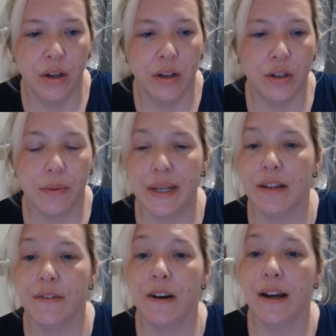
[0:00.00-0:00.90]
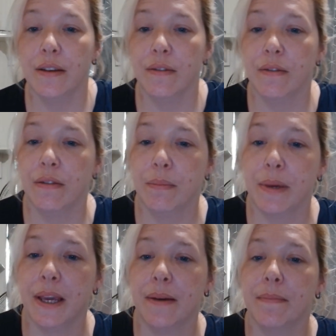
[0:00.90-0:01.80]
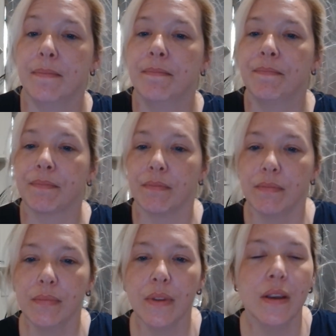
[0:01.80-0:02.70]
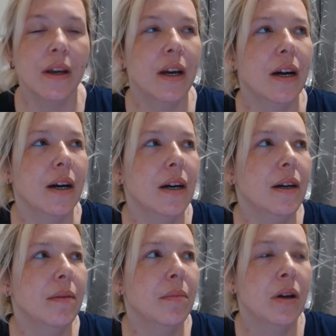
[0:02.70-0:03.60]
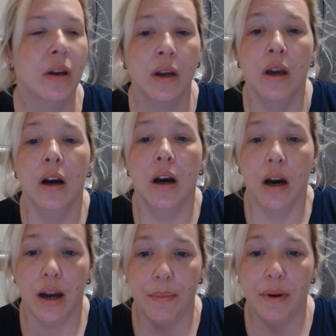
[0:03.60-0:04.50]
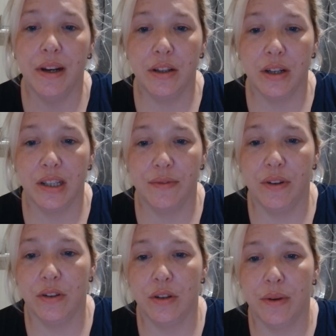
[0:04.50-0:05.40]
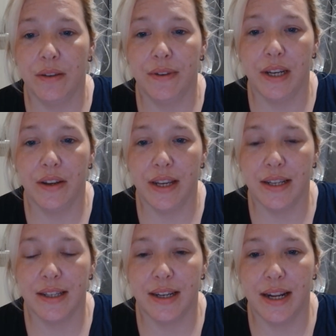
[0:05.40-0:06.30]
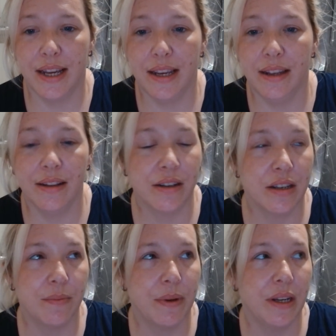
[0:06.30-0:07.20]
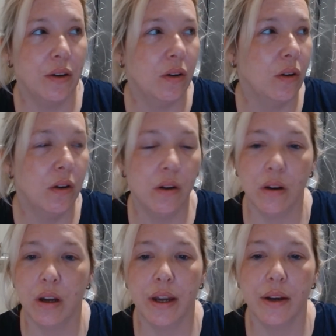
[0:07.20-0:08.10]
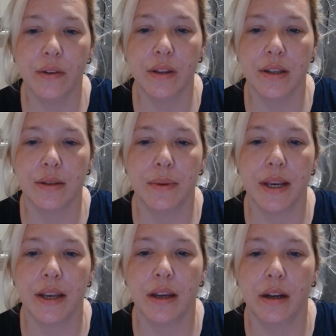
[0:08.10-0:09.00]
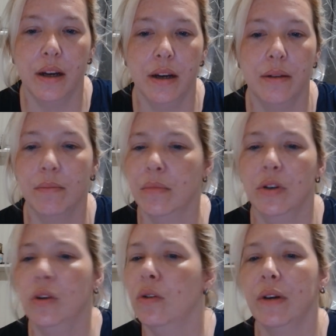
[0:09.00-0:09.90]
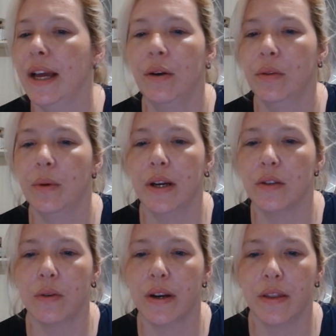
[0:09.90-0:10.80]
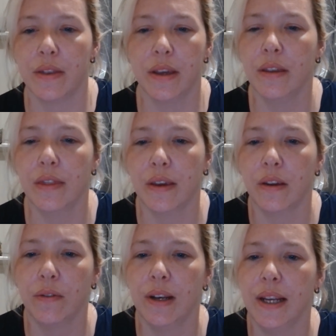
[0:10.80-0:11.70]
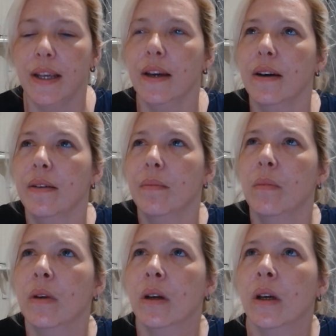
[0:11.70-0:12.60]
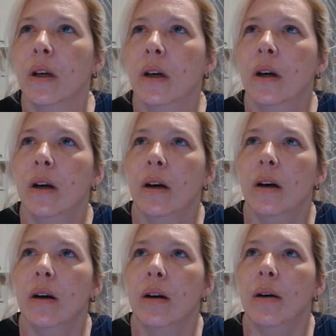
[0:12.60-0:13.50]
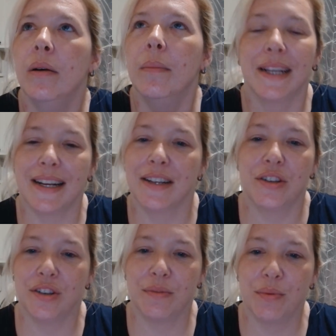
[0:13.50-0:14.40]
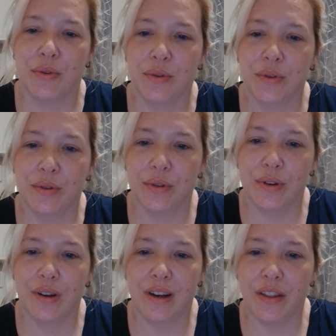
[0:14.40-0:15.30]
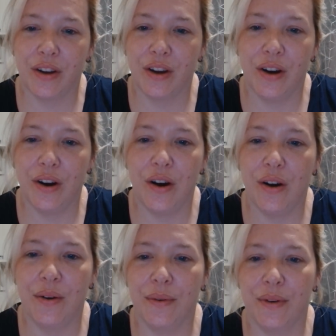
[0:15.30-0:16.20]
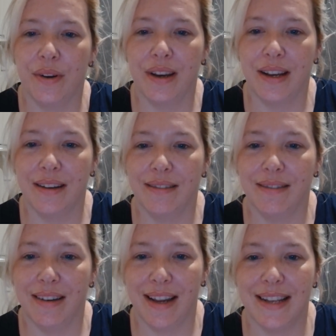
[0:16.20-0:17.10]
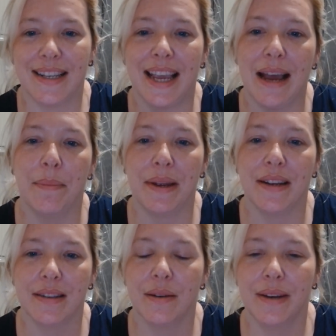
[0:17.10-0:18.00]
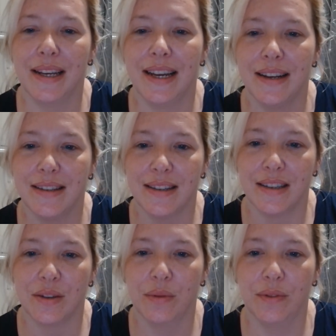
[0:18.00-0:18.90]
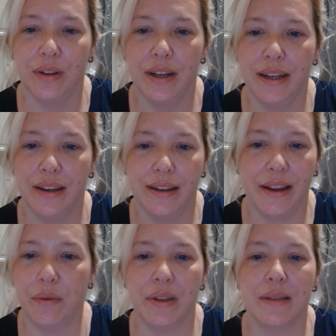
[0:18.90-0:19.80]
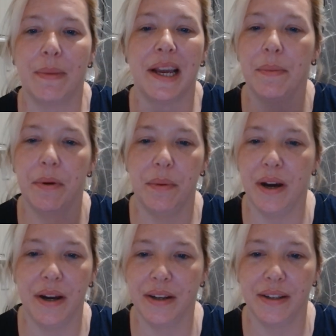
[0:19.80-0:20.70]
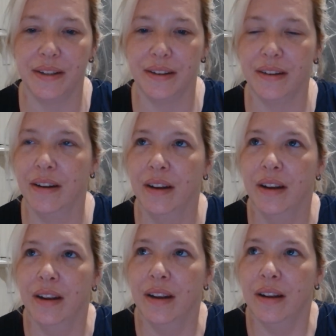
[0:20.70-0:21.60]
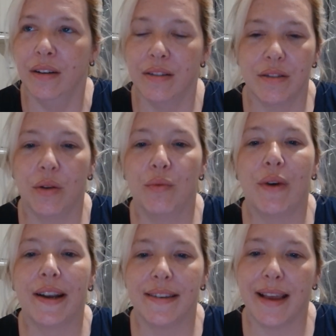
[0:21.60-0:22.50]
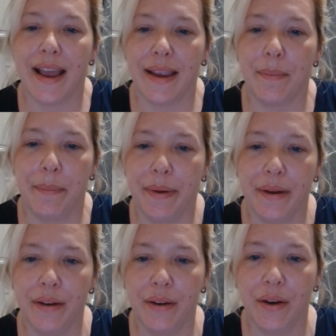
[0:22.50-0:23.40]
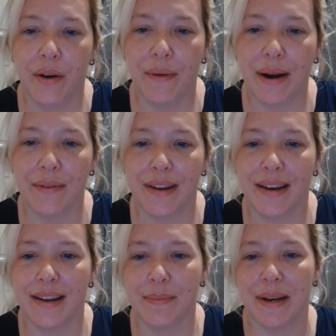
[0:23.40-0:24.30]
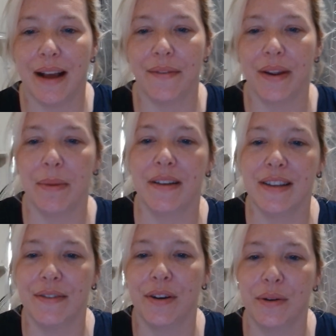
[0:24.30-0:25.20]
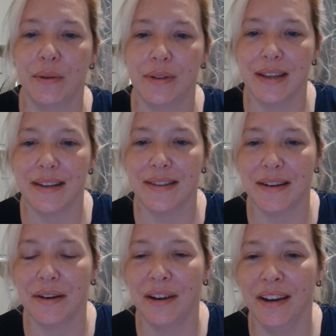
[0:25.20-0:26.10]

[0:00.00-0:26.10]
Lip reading: 25 PM. I apologise for not doing a video yesterday. There's just been a lot going on this week. Not health-wise or anything, thankfully. My dad's just bought another car and he's a cabbie, so he needs to sort of like get all this paperwork, and there's a lot of red tape around it, and he's been having a bit of difficulty, so